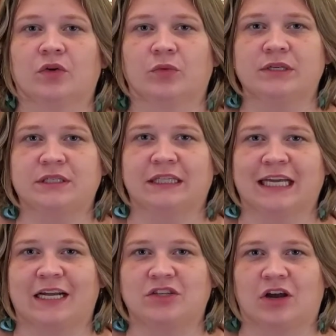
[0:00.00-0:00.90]
Recently,
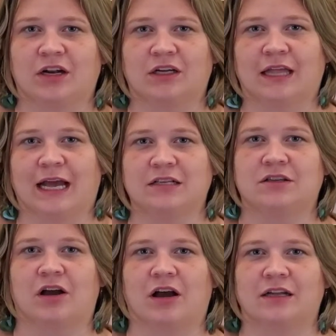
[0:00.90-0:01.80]
I taught a class
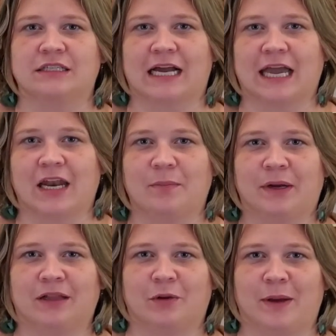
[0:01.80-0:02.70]
on Diana
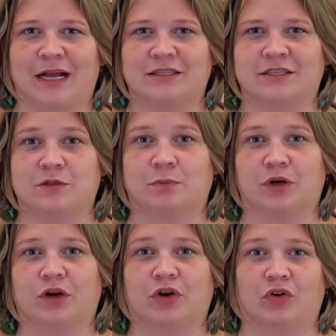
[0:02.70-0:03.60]
Butler Bass's
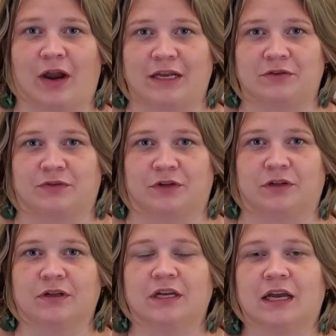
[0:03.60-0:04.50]
book, Grateful.